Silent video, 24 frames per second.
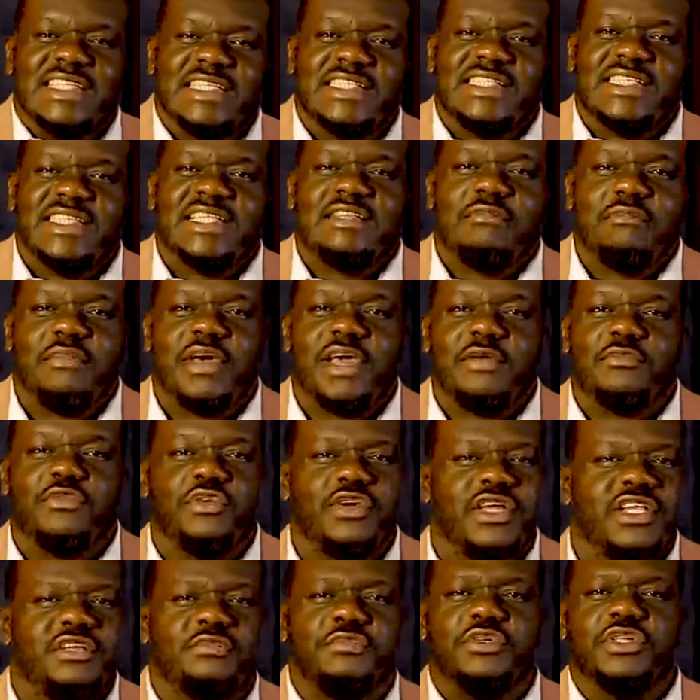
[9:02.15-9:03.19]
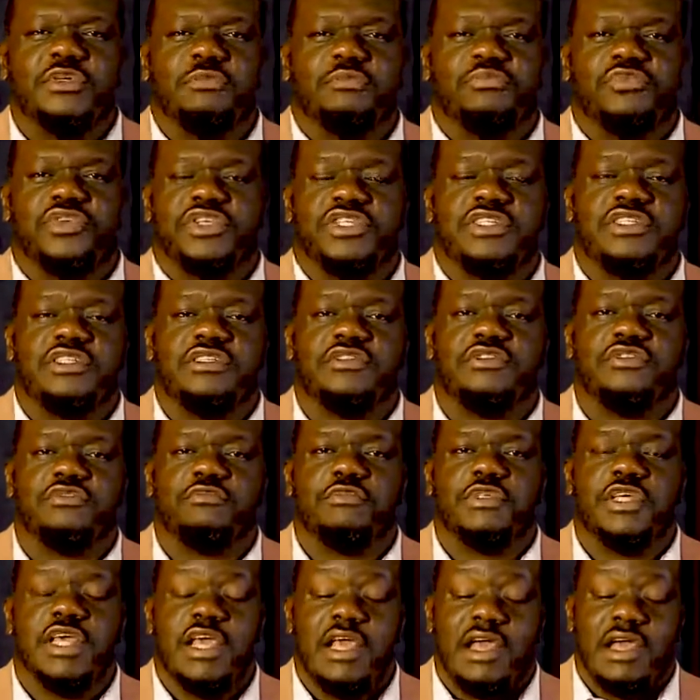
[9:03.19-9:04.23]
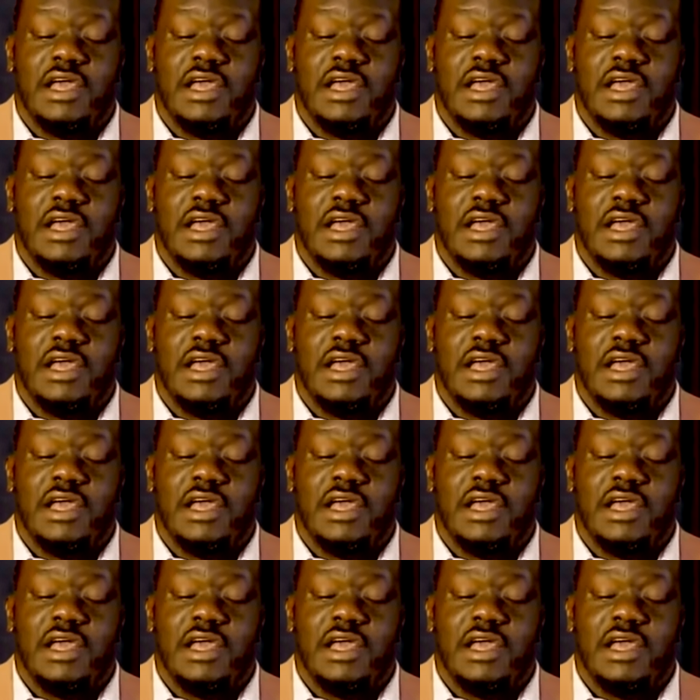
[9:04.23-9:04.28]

it in the Bible or anybody preached it to me.